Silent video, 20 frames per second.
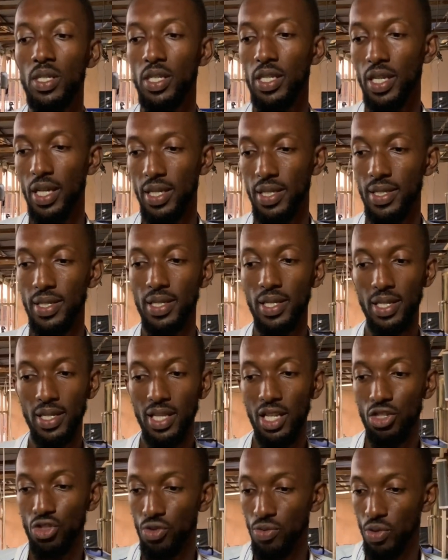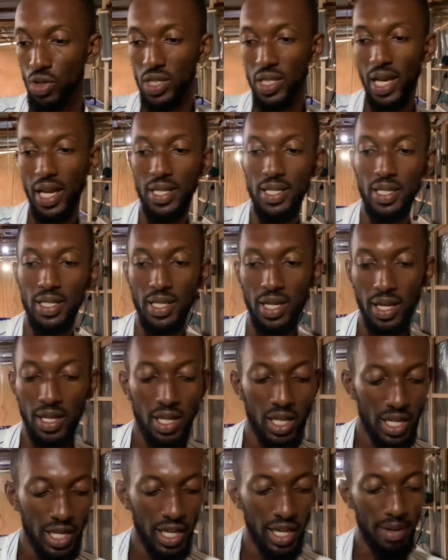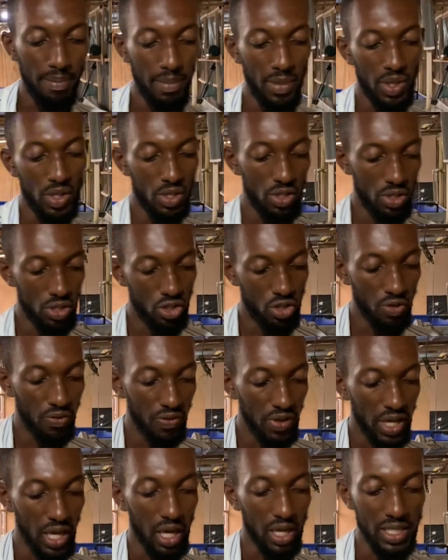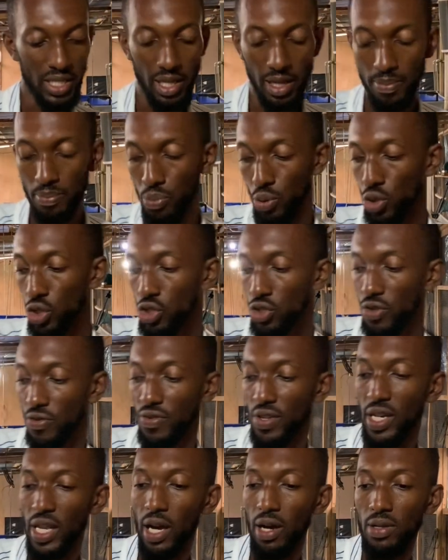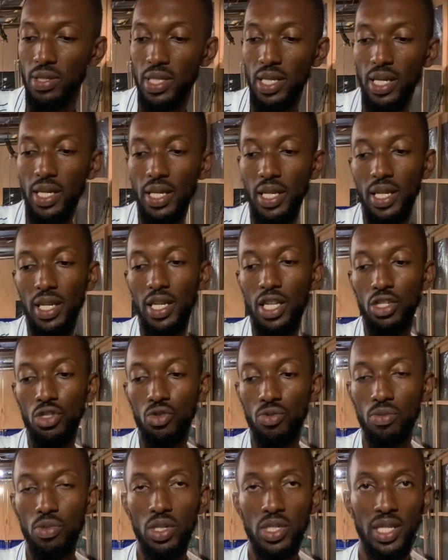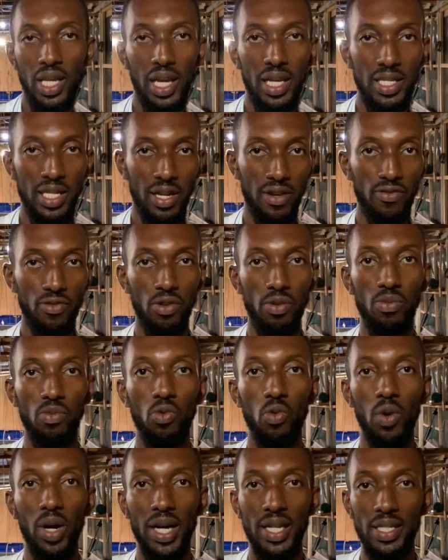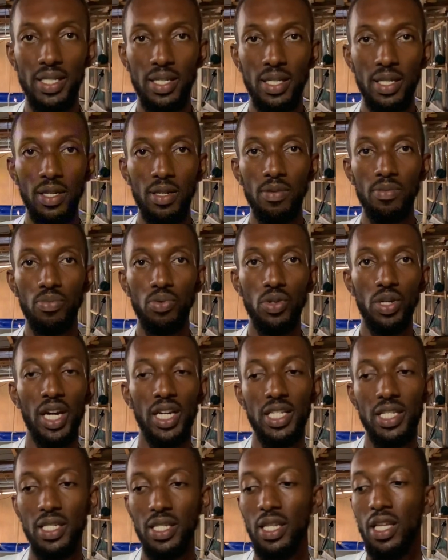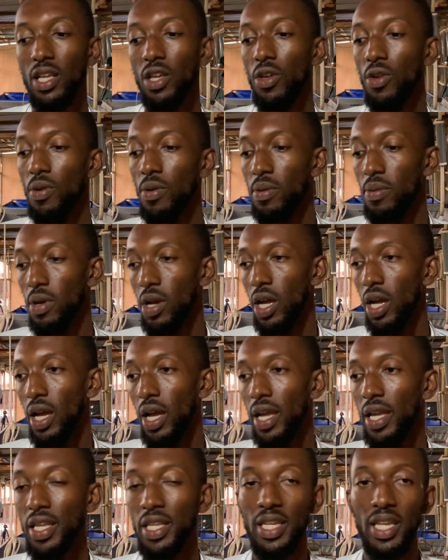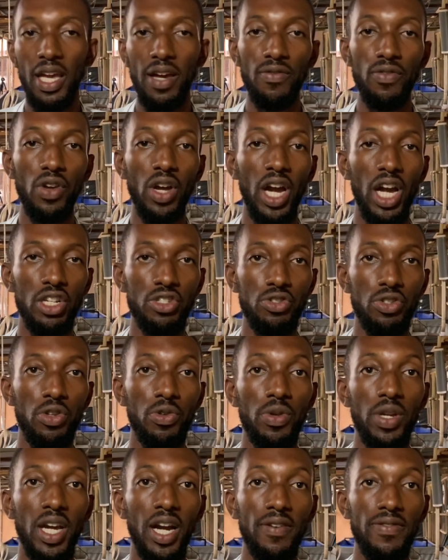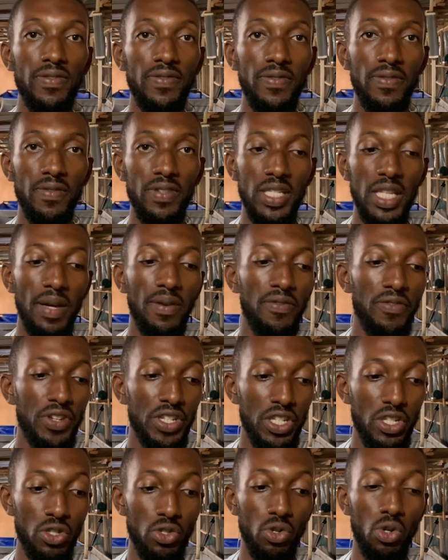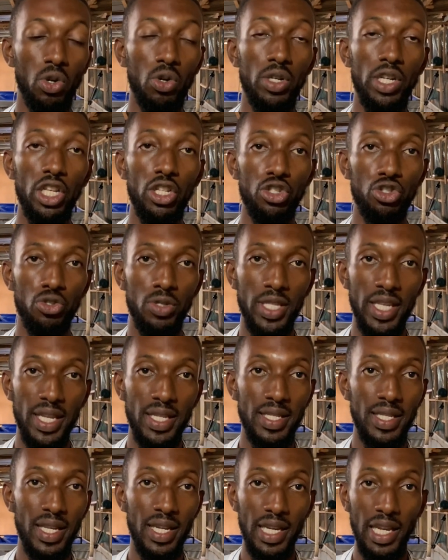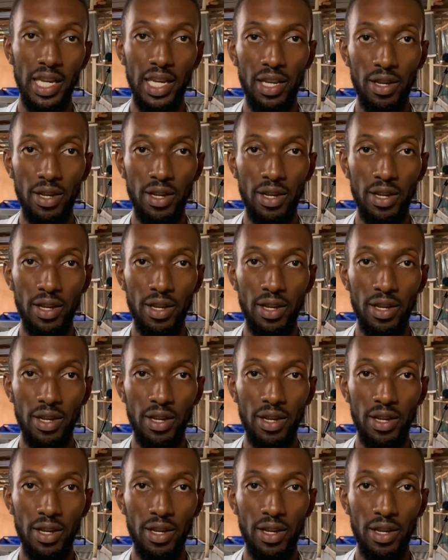yes, the jumbo sizes are the juveniles, the post-juveniles, and then the jumbo size are from one production. In every hatchery, we have some fishes called the shooters and then